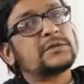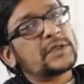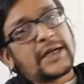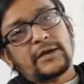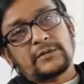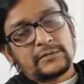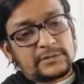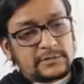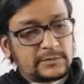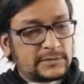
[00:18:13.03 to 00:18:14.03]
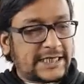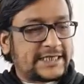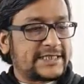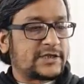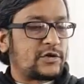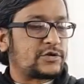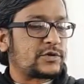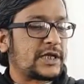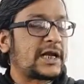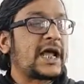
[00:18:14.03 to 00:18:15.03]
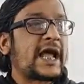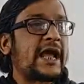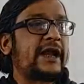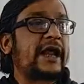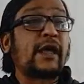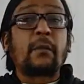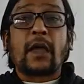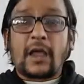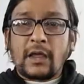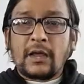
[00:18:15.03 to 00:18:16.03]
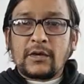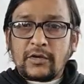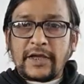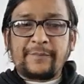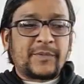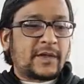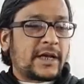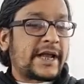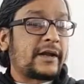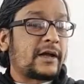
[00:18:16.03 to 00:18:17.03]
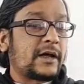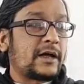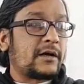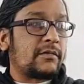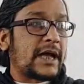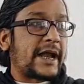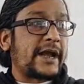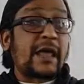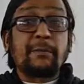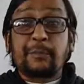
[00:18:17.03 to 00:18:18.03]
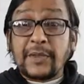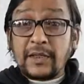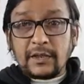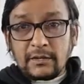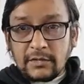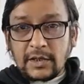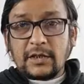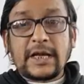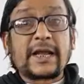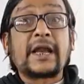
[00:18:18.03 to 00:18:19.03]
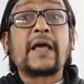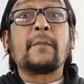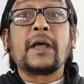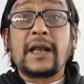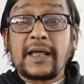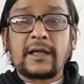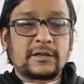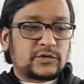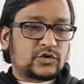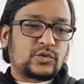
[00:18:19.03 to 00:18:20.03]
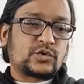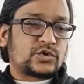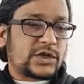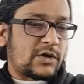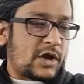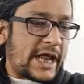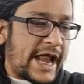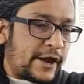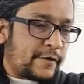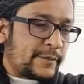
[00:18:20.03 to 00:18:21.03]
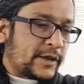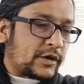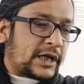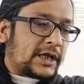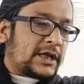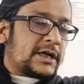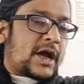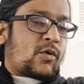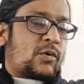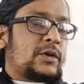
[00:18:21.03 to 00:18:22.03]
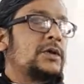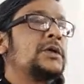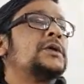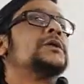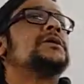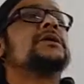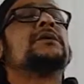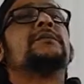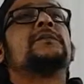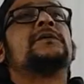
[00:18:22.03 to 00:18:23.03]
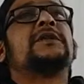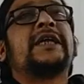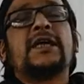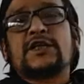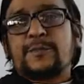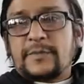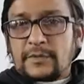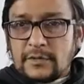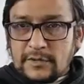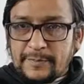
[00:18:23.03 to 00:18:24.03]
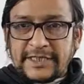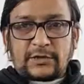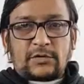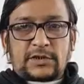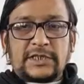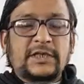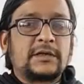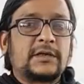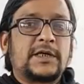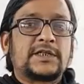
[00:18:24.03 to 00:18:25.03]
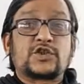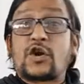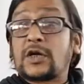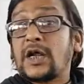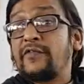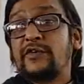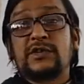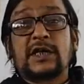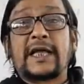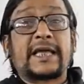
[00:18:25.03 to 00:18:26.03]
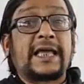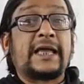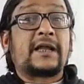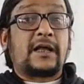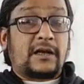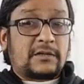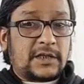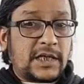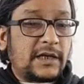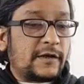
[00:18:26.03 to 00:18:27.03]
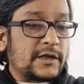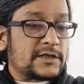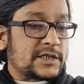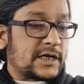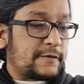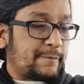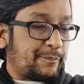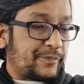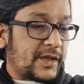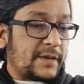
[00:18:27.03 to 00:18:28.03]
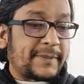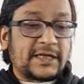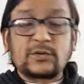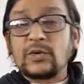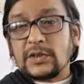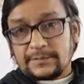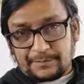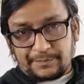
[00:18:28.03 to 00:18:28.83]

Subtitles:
there are, that is the also then an ma. Okay, and an mp, okay, an mla, so those are all n. Okay, now the d is a particular thing, it is not confusing like a and n. D is a particular